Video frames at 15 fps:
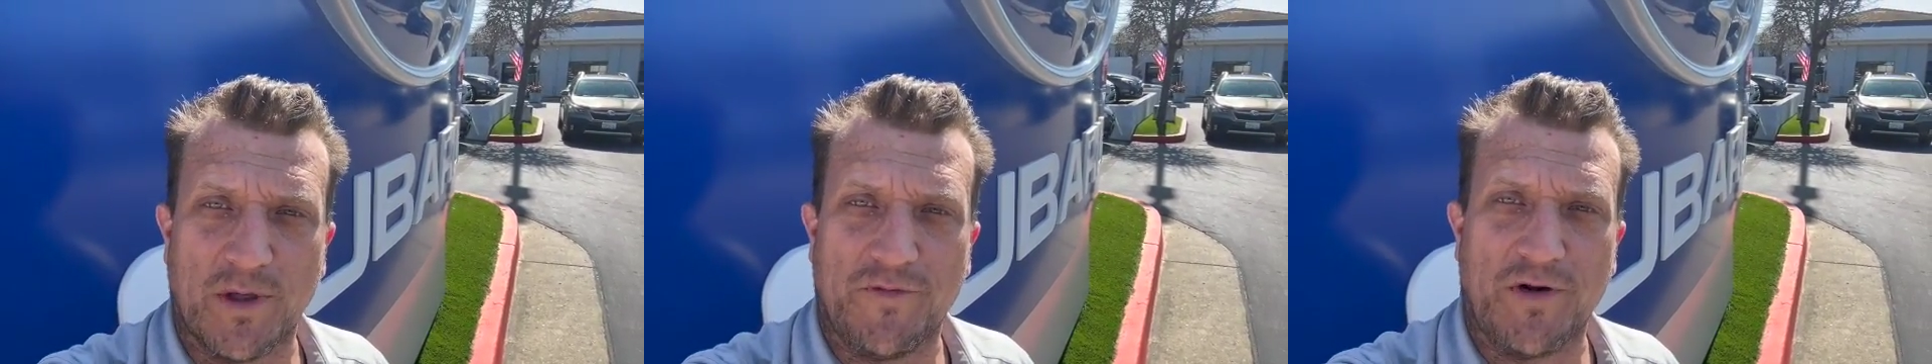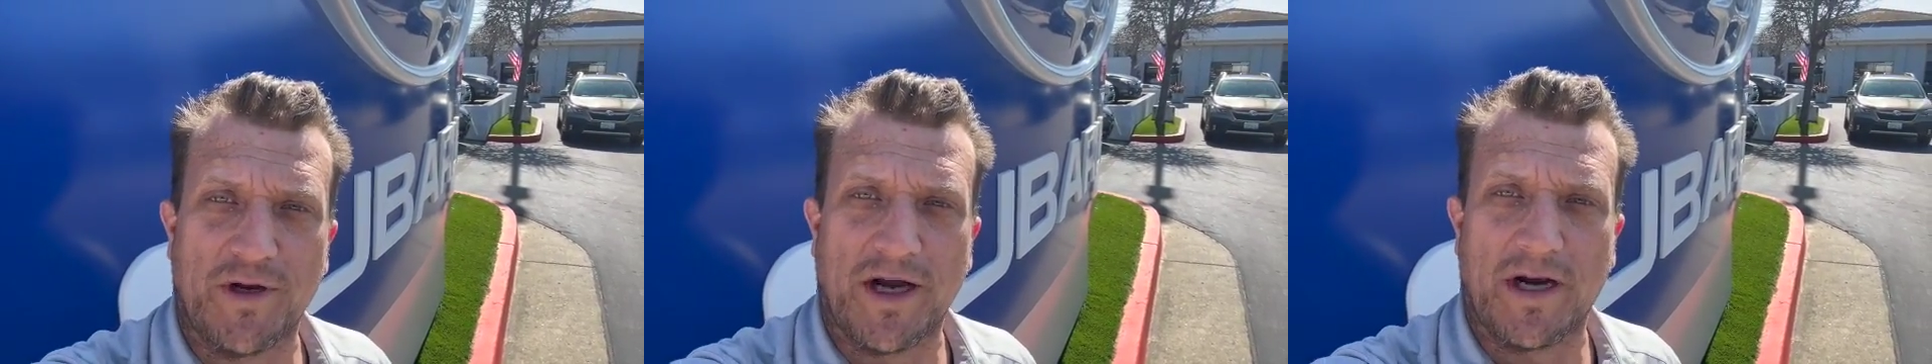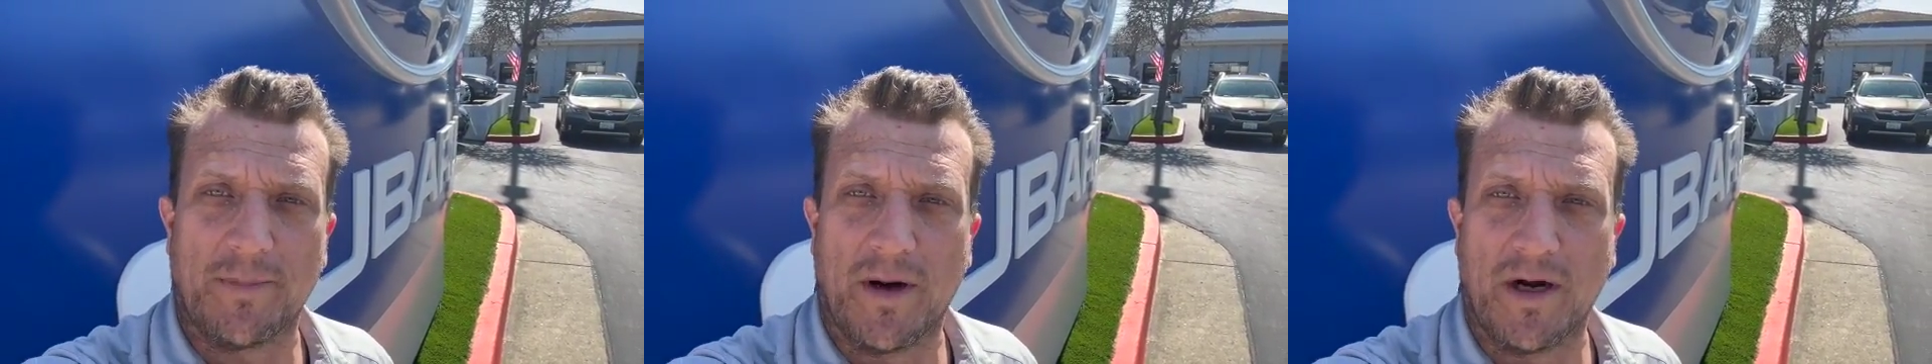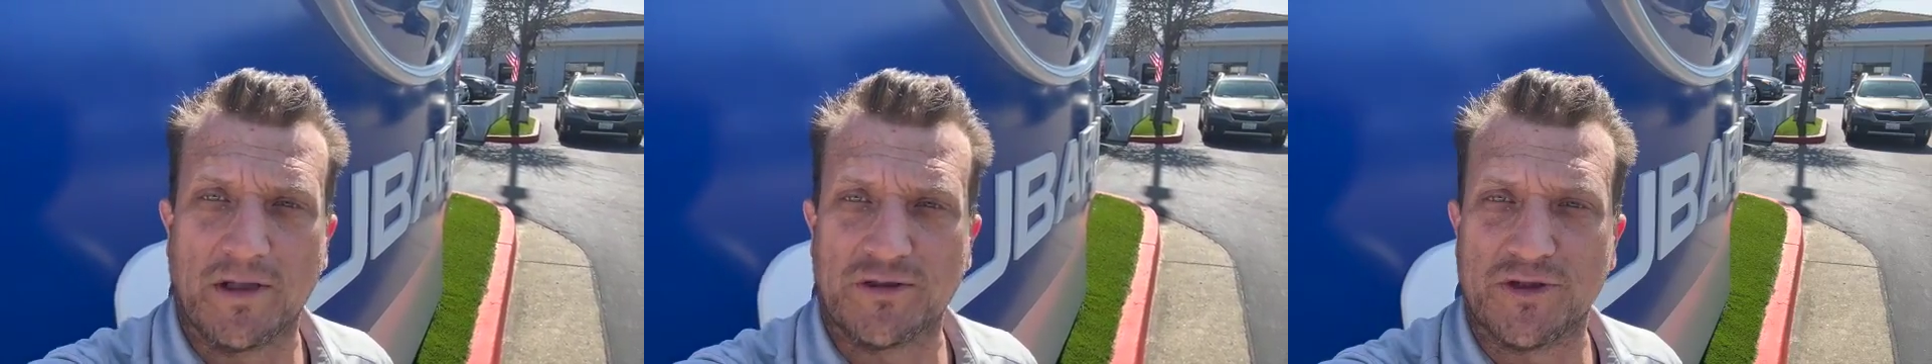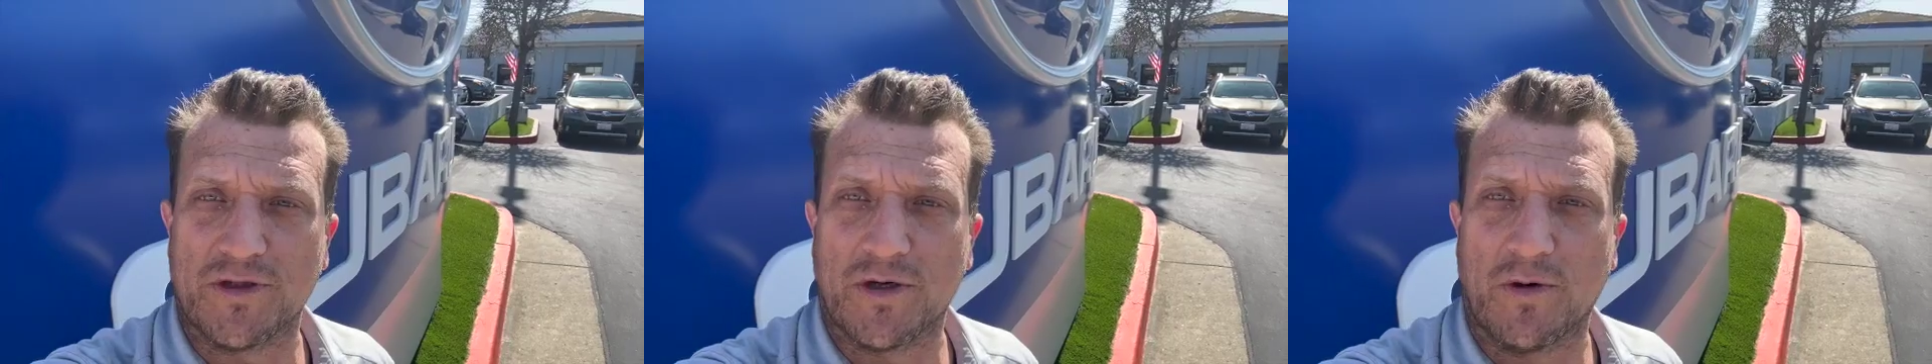if you got a
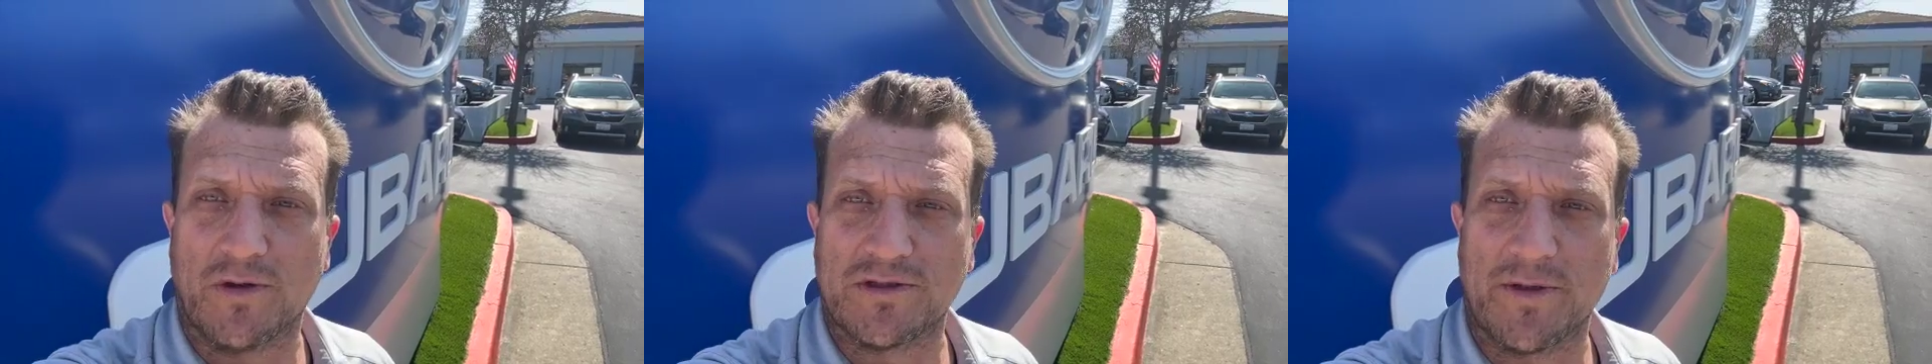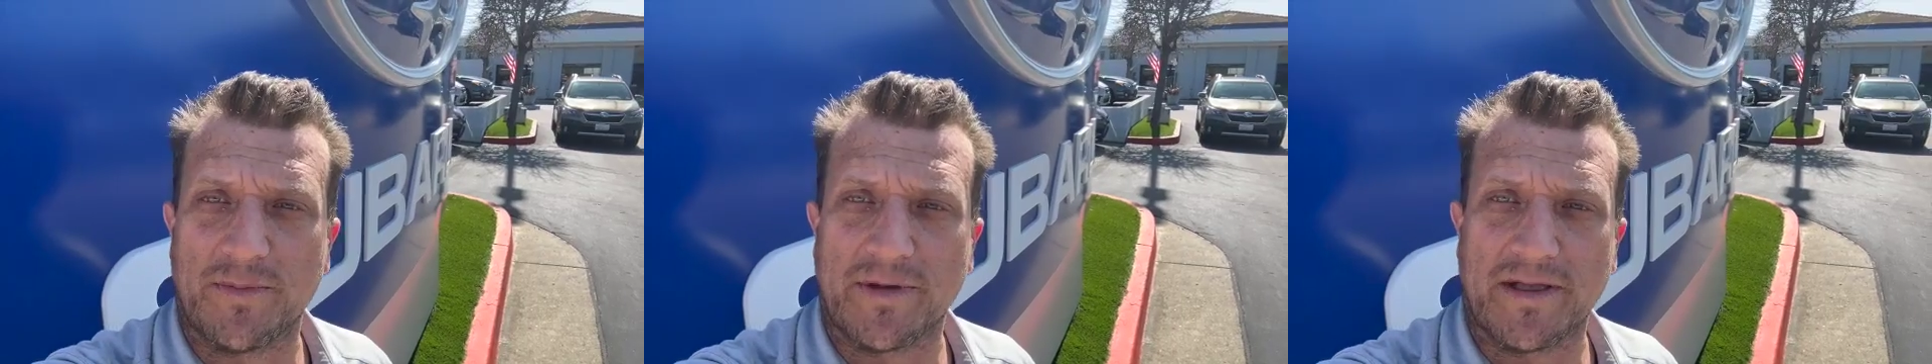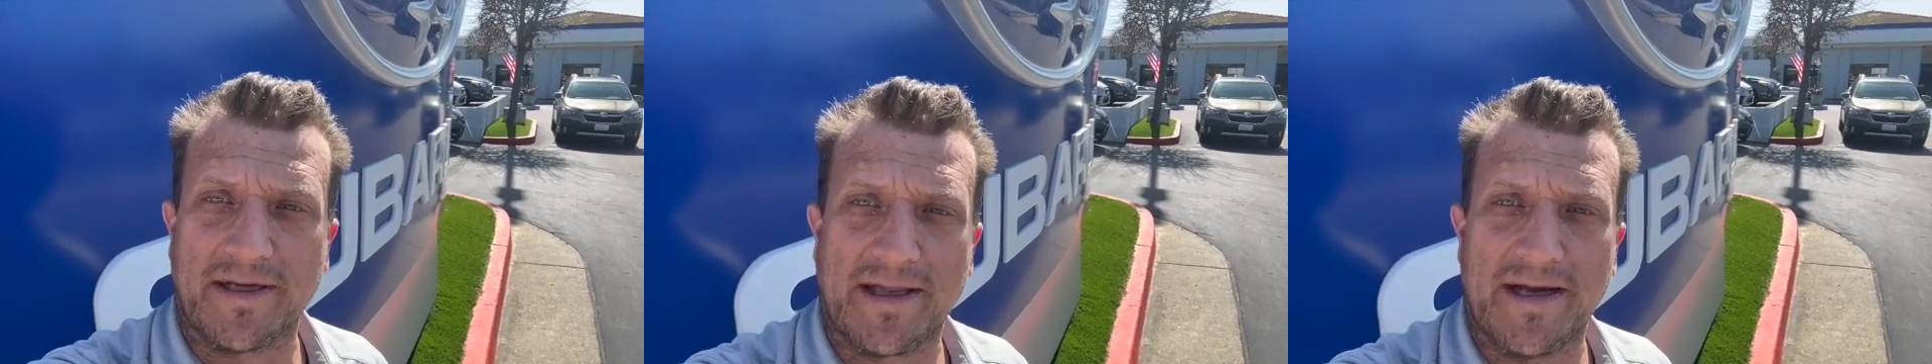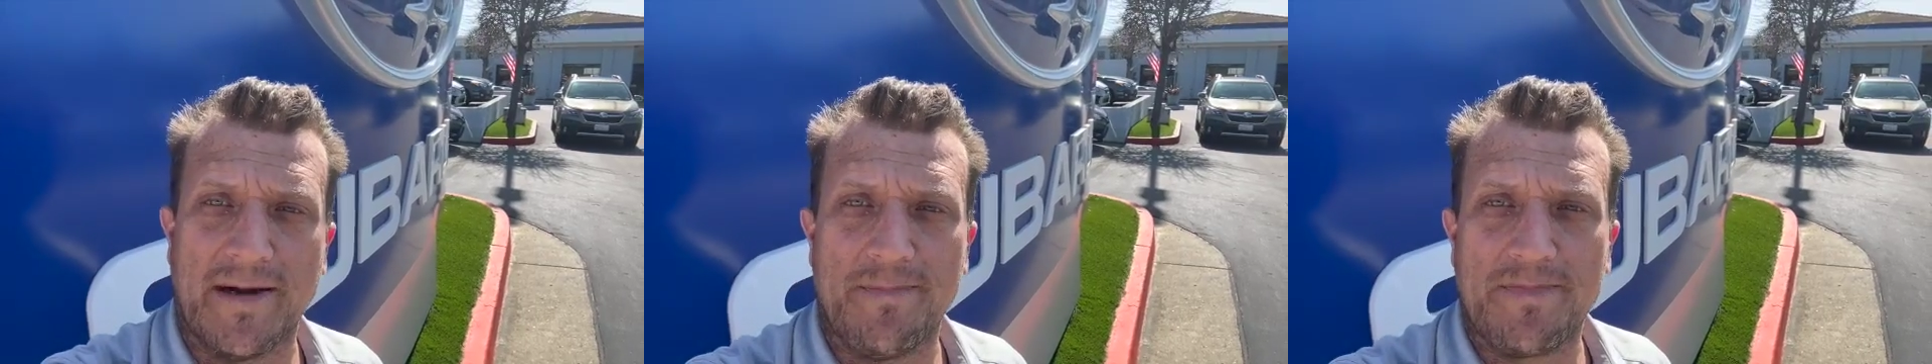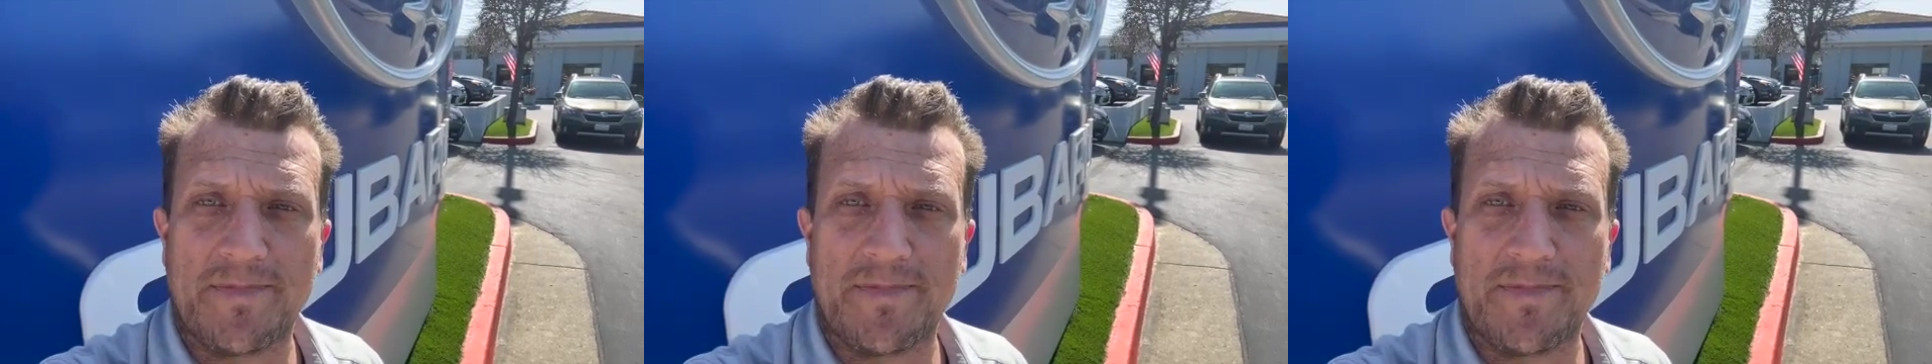puncture or something like that.